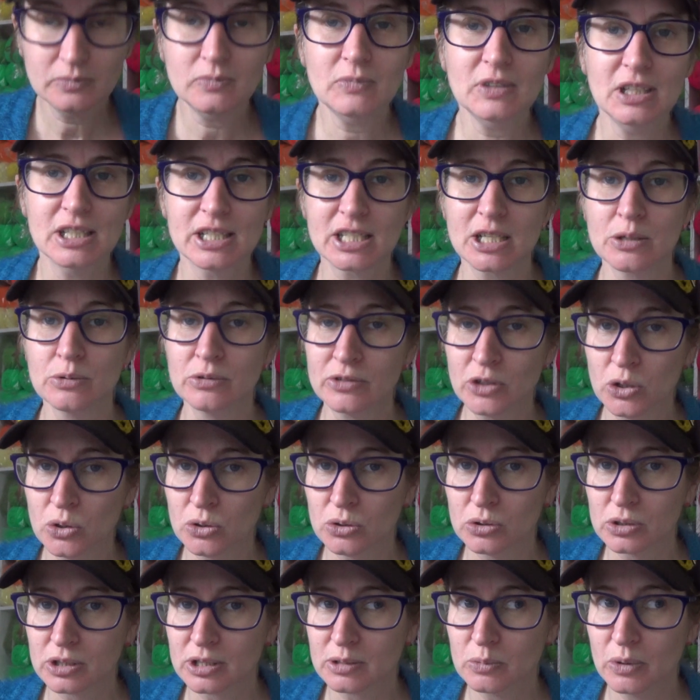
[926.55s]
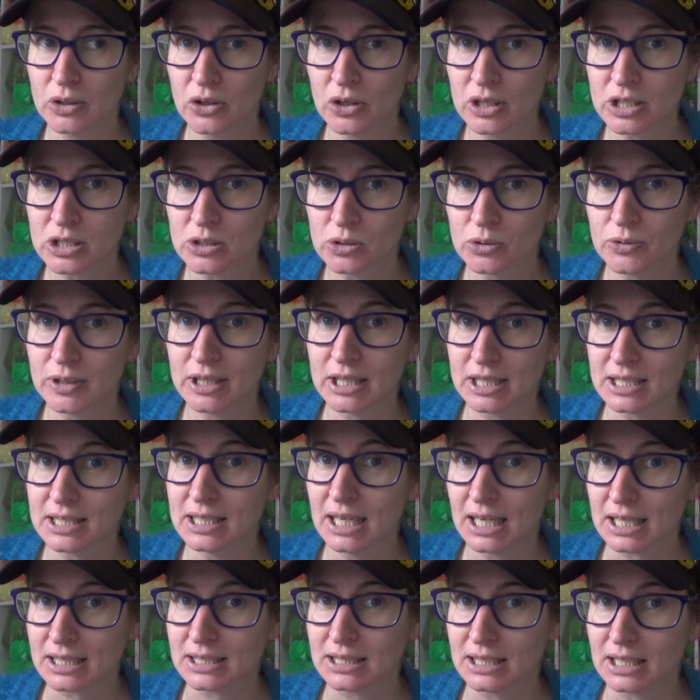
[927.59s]
So of course, when I saw this
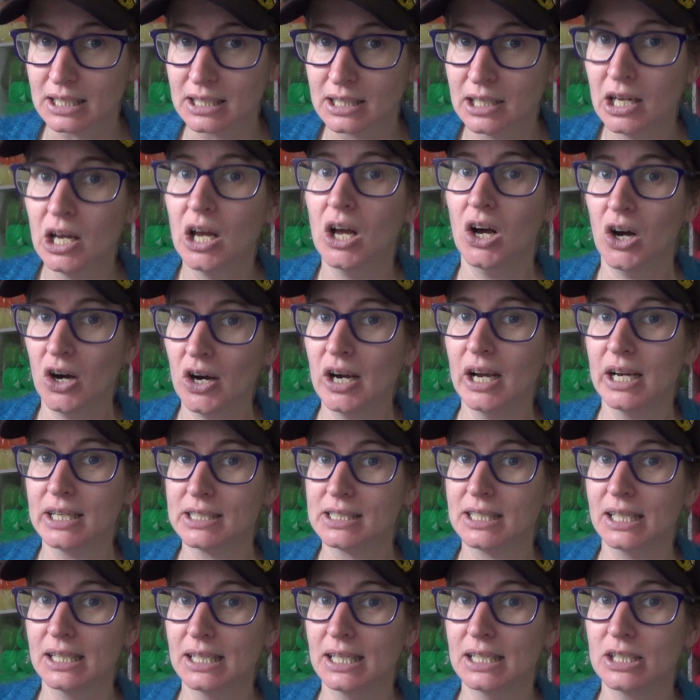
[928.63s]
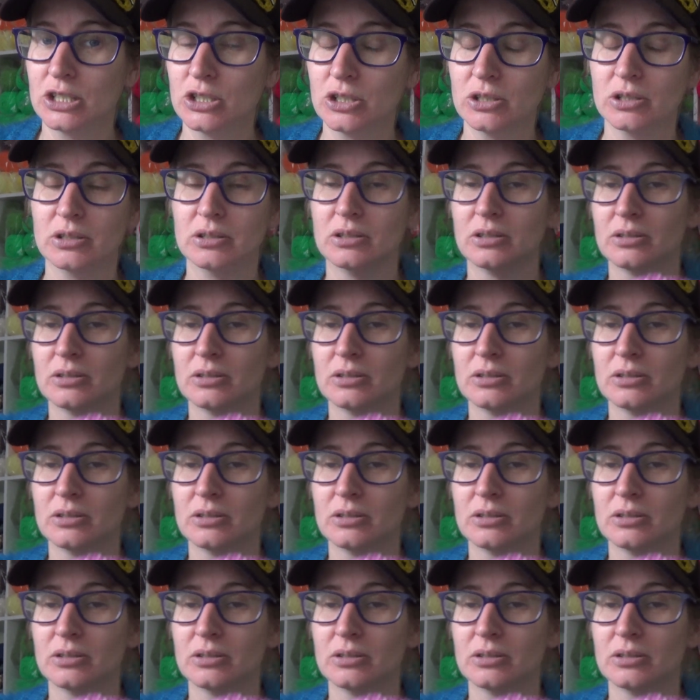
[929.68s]
next thing, I had to get that too.